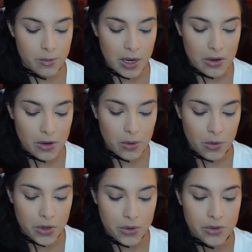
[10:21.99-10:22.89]
powder
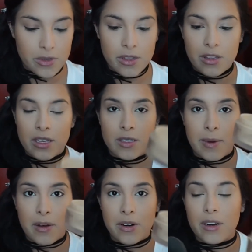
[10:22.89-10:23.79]
or use this
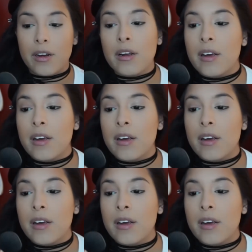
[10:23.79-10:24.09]
powder,